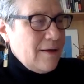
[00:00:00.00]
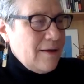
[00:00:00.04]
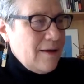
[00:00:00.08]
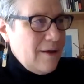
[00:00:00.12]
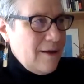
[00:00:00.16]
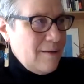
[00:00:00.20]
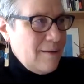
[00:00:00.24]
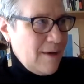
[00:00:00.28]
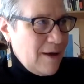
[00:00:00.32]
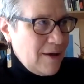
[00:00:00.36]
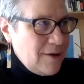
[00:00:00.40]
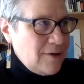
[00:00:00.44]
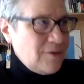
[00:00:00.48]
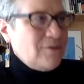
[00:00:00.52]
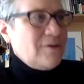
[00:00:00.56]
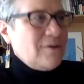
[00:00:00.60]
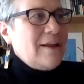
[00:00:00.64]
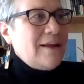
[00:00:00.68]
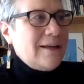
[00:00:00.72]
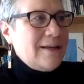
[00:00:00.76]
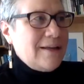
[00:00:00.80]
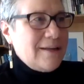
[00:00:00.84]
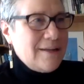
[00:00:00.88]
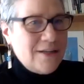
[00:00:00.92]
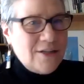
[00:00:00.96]
um,
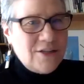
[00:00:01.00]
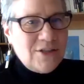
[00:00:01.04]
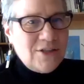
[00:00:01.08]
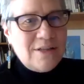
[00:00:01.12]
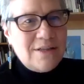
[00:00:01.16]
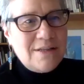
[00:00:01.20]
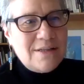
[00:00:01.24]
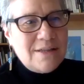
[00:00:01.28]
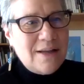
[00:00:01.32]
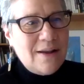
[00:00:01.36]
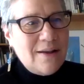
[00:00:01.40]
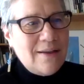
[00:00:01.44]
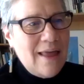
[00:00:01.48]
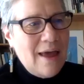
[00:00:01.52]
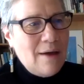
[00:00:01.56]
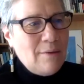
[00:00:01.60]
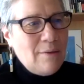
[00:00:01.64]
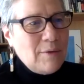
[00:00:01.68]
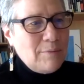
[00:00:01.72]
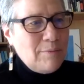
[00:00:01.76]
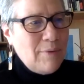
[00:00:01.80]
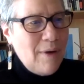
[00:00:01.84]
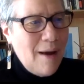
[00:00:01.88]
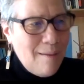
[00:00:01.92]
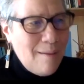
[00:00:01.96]
underlying conditions, and that
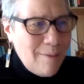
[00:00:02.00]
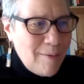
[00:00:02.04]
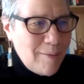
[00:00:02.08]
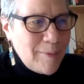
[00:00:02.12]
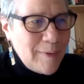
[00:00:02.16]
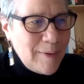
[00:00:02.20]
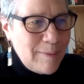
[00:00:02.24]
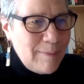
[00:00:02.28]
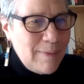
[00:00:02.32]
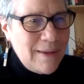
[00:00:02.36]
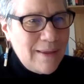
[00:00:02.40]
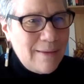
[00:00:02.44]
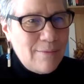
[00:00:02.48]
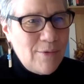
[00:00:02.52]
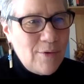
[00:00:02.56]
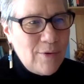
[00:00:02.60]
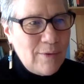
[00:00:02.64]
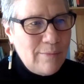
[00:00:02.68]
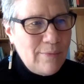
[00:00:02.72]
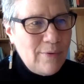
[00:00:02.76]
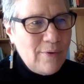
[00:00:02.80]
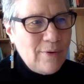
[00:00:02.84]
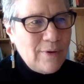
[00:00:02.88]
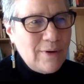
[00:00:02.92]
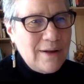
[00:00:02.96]
would probably be the more
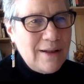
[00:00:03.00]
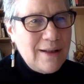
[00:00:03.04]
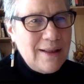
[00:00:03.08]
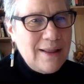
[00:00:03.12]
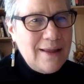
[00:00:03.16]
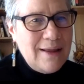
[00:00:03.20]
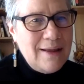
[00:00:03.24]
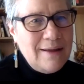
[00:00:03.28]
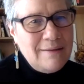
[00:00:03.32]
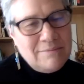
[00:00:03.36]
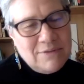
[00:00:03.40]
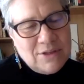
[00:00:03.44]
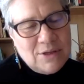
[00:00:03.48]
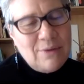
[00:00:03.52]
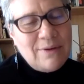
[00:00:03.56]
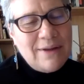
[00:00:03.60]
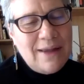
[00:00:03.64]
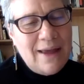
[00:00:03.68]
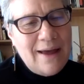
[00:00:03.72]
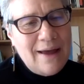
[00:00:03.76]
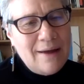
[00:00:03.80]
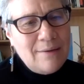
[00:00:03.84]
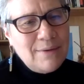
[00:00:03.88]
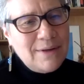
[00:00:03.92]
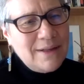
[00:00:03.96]
important thing. So,
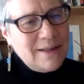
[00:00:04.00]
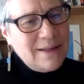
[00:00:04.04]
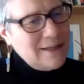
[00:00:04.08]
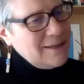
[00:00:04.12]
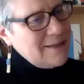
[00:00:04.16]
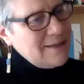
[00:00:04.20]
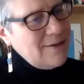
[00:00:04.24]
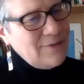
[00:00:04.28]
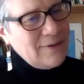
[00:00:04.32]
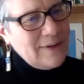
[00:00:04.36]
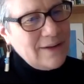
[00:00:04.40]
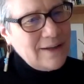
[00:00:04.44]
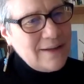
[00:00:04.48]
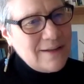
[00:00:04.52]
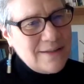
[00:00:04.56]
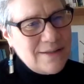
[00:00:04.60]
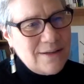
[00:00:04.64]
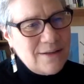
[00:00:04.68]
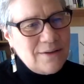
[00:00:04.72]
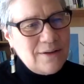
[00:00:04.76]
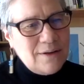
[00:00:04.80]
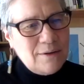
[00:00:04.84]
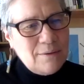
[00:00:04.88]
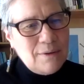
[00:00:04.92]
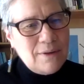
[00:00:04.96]
yeah, I would think definitely
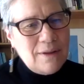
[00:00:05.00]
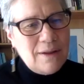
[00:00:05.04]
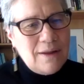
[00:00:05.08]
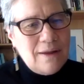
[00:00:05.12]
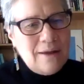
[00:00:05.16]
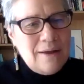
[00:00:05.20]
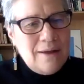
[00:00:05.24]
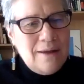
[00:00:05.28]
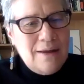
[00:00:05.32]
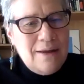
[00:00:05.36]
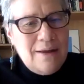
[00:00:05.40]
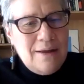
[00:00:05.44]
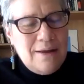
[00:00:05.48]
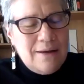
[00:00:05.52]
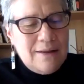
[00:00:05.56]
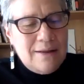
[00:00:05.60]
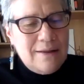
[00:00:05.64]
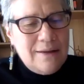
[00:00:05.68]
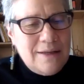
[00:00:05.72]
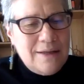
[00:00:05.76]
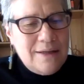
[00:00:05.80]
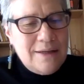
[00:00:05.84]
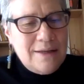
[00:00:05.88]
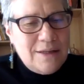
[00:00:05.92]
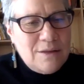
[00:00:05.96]
consulting with a
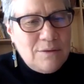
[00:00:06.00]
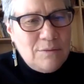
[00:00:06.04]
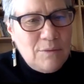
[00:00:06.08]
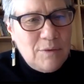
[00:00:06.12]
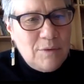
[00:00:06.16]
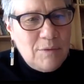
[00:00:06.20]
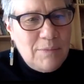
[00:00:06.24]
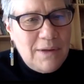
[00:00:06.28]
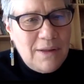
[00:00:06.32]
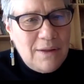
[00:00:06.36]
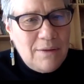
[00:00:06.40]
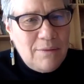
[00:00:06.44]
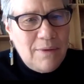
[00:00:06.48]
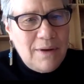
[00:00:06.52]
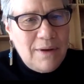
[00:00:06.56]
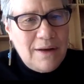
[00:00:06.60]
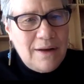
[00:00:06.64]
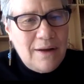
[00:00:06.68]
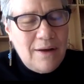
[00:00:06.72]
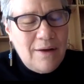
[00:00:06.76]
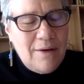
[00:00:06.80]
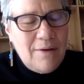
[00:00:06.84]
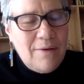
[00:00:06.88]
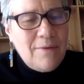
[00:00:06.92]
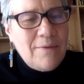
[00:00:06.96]
clinician would be the way to
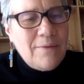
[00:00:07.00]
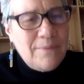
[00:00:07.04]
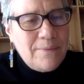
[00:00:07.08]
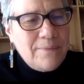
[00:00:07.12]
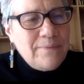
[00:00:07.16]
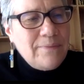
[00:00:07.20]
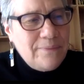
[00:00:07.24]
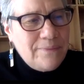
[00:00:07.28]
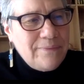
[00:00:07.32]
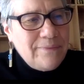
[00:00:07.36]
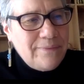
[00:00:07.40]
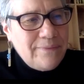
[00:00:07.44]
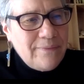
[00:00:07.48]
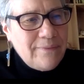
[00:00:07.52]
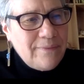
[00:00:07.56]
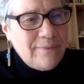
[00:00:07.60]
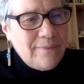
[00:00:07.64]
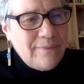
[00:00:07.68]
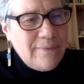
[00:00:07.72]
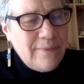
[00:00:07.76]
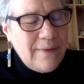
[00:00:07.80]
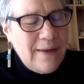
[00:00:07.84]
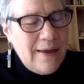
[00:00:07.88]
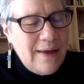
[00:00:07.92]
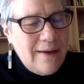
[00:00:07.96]
go.
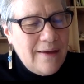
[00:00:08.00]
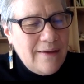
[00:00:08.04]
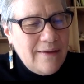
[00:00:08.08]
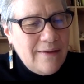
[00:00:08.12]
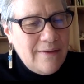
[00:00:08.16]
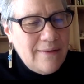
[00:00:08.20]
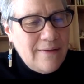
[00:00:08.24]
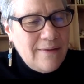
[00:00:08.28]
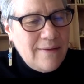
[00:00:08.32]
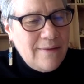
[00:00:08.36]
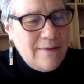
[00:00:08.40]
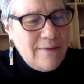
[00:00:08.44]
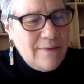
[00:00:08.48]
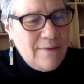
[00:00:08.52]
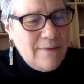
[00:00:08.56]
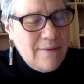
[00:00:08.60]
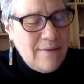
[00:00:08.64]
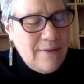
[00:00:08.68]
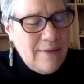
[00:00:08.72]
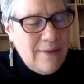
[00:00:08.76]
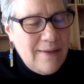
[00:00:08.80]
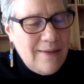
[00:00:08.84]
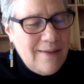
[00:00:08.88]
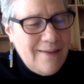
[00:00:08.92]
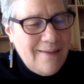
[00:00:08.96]
Yeah.
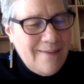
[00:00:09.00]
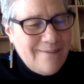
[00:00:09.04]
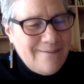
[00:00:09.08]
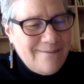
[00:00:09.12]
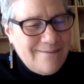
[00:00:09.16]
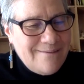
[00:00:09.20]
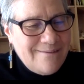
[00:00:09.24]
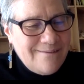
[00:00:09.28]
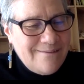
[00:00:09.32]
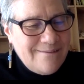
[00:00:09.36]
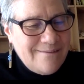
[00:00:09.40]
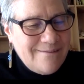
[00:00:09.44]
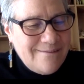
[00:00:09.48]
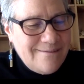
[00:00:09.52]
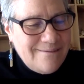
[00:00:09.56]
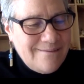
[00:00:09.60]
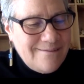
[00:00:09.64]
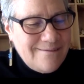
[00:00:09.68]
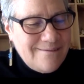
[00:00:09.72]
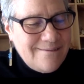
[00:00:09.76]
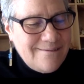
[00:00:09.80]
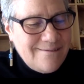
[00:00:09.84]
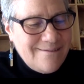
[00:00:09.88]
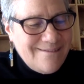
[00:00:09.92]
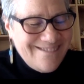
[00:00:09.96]
Okay,
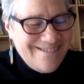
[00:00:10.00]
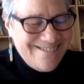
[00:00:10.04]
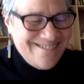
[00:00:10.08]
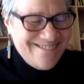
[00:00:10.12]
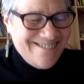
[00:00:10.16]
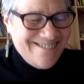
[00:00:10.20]
can